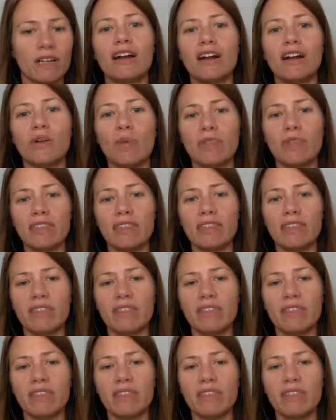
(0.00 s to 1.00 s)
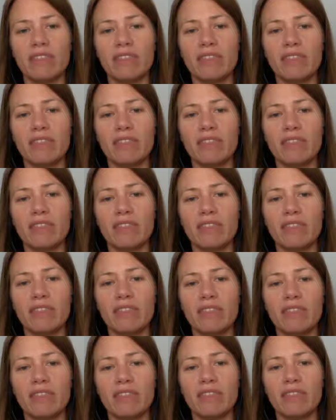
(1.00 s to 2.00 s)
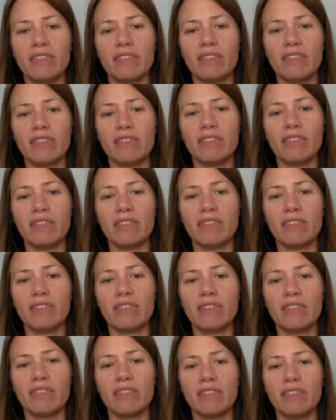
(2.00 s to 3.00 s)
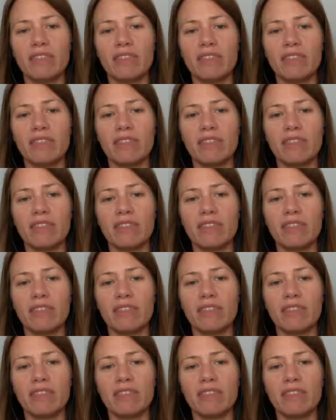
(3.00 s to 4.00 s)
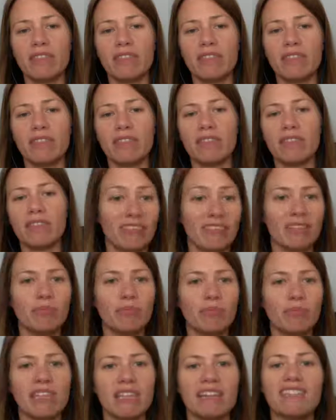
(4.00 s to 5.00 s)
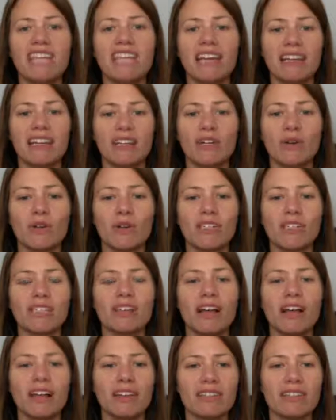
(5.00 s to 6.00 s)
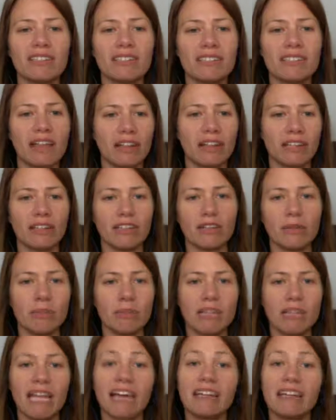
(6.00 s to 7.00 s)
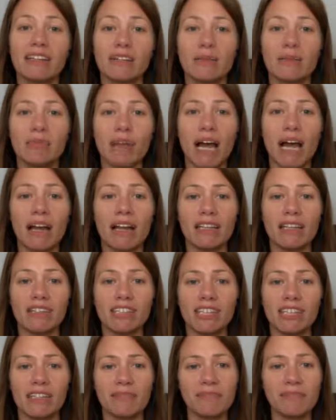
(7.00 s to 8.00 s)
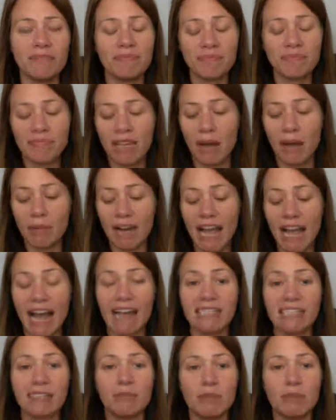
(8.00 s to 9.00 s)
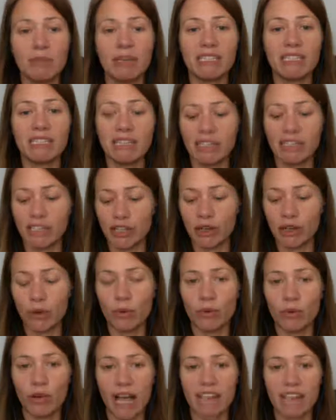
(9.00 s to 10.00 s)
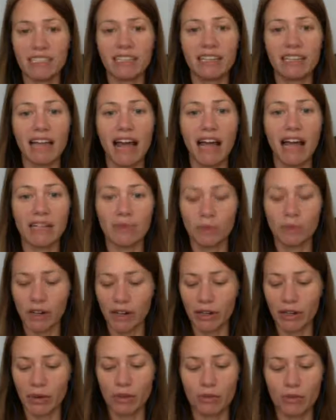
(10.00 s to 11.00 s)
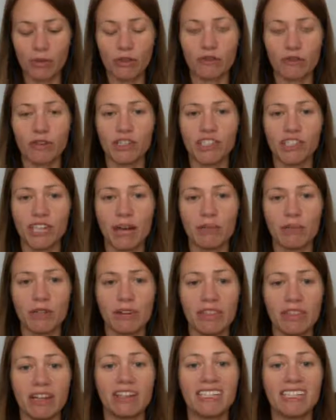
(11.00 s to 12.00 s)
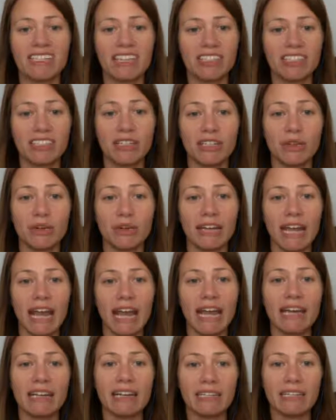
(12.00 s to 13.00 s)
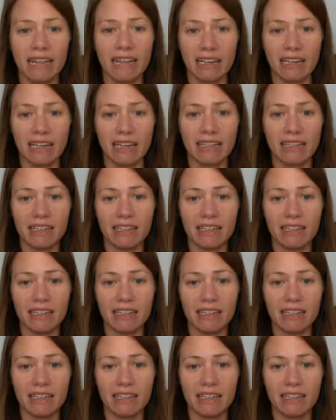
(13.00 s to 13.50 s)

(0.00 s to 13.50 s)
what they've learned from Gen Bio, and if they've taken genetics, which many of them haven't, but they've taken a course called Cellular Molecular Biology. I'm going to ask them to basically go, as a class, we're going to go through the first chapter, and they're essentially going to annotate it